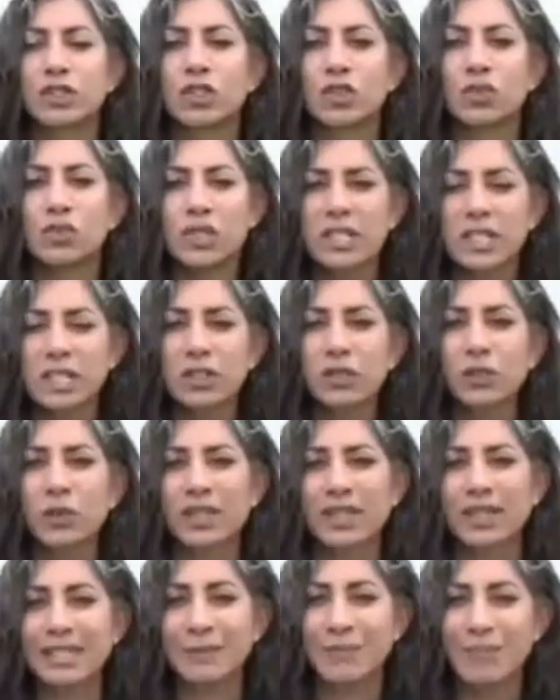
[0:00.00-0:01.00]
to deal
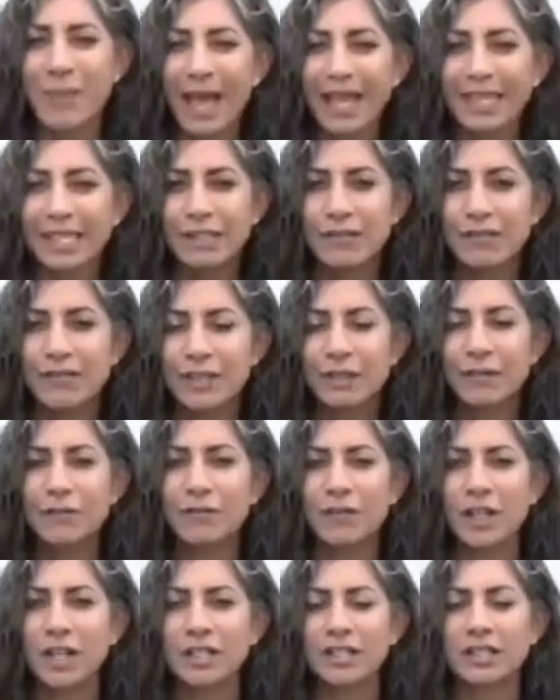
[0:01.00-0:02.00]
with this massive
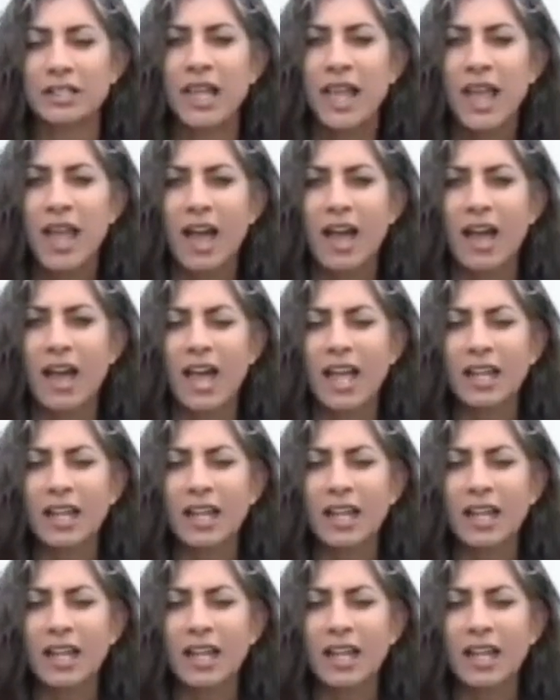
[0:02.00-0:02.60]
influx uh,